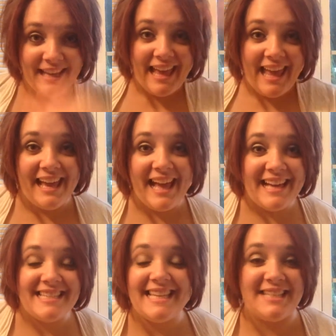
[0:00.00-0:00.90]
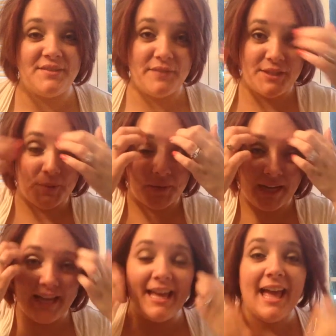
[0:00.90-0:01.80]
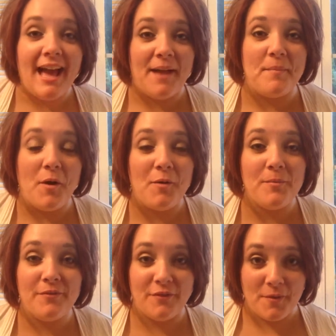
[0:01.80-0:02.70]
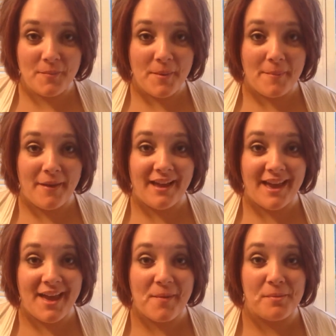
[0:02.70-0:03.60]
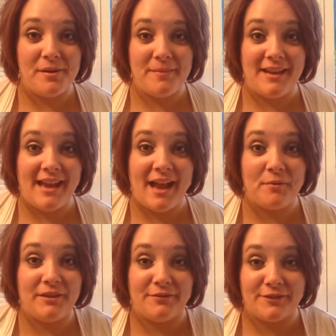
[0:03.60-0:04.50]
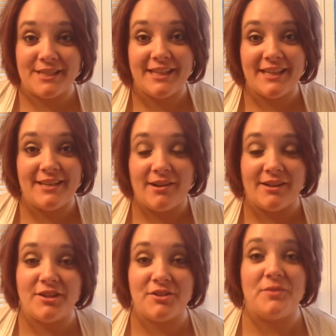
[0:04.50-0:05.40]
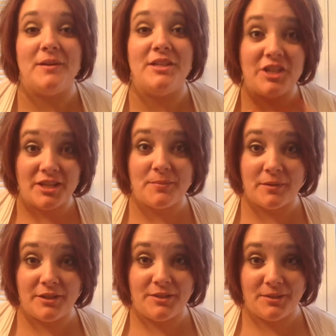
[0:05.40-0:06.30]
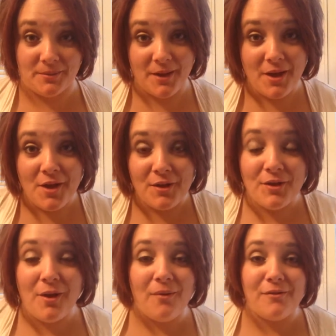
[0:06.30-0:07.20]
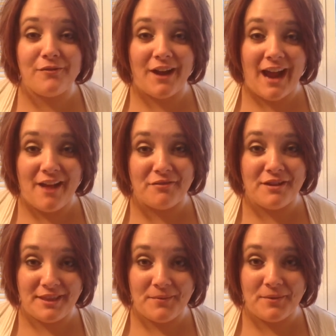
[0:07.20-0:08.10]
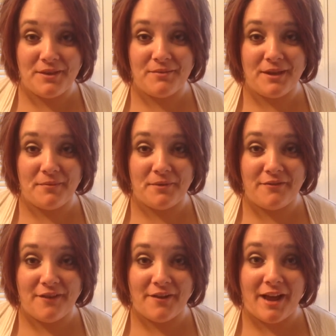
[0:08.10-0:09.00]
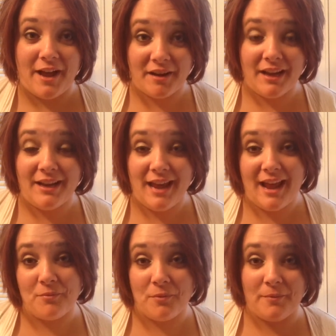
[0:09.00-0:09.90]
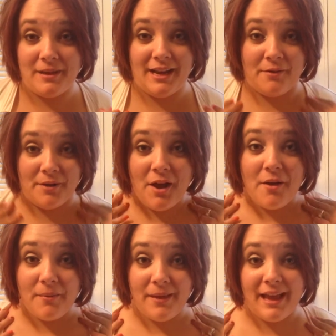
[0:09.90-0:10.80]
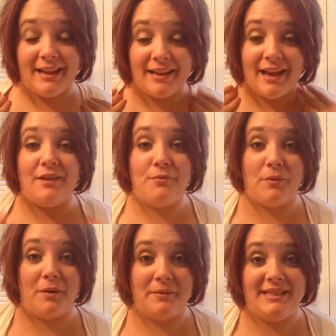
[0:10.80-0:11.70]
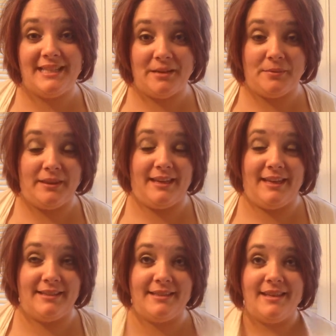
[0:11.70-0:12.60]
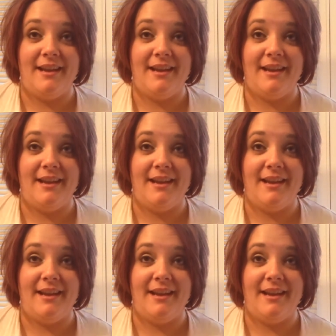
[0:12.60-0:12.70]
Hey guys, it's Victoria. I'm home from my appointment now with the fertility doctor, so I just wanted to go over everything with you that we found out and what we now know and kind of where we stand with things.